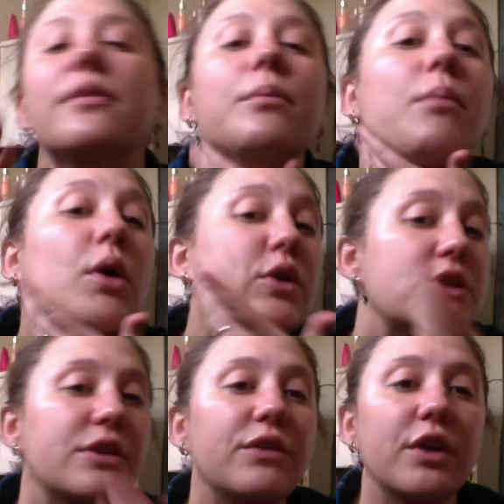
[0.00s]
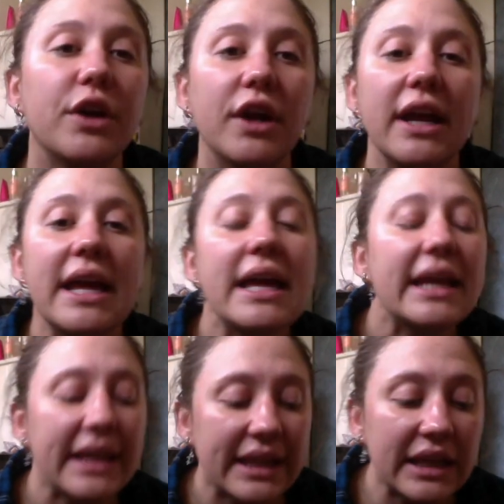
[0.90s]
Most of your
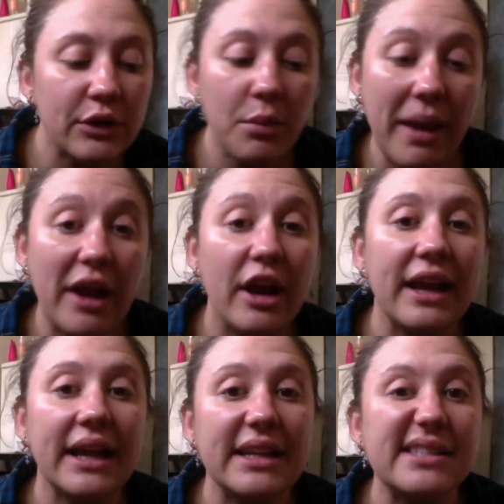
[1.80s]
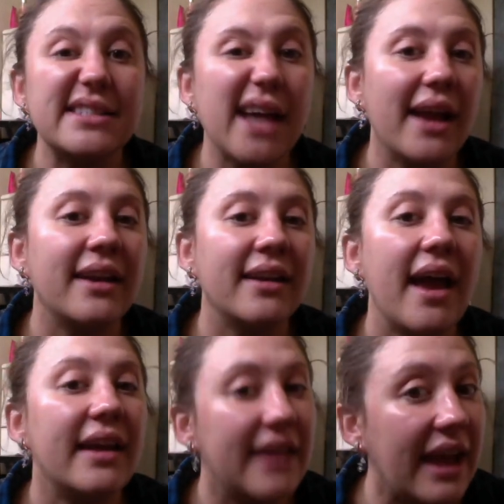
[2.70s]
healing and repairing is done
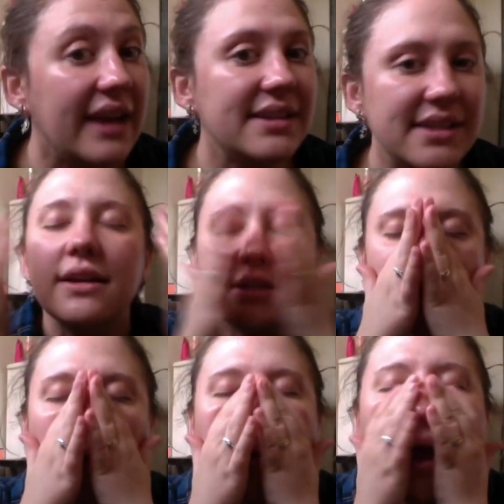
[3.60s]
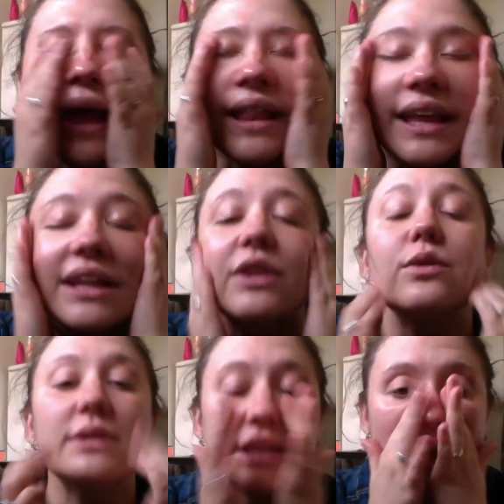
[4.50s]
at night, so I like
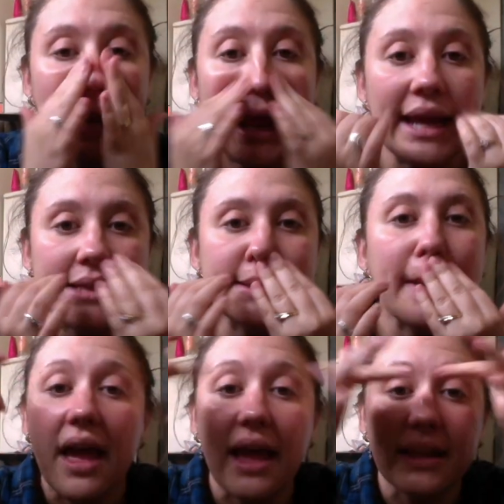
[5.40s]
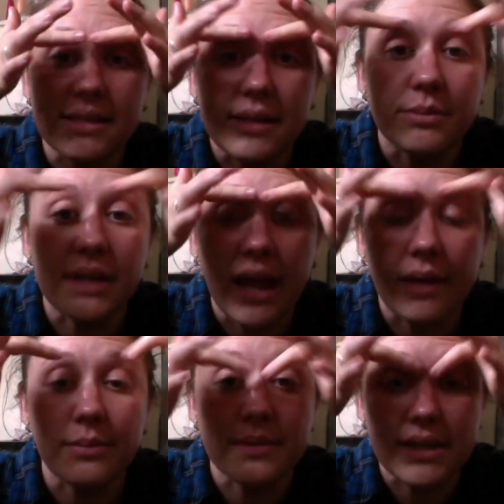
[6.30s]
using a nice, and
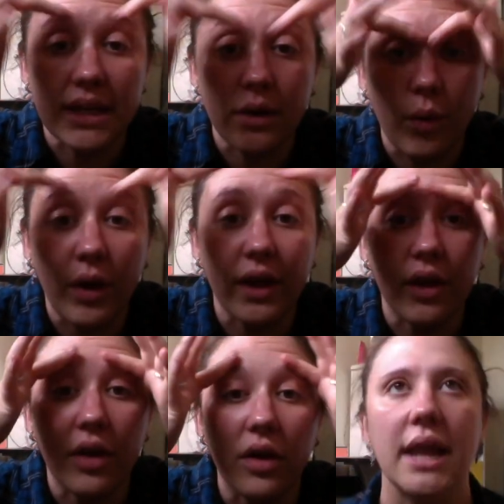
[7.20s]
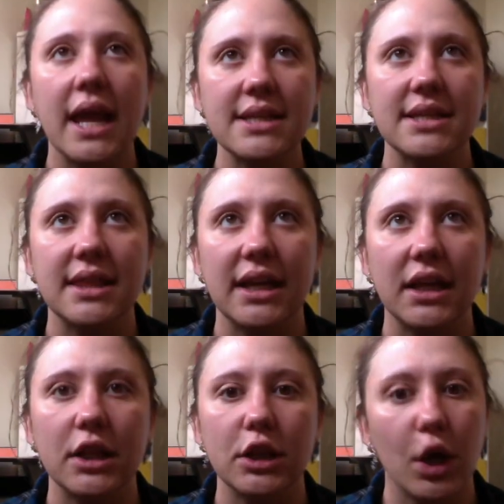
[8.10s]
sometimes an oil, nice
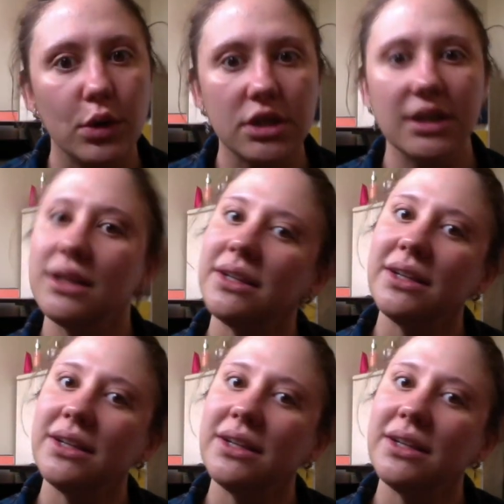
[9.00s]
thick lotion,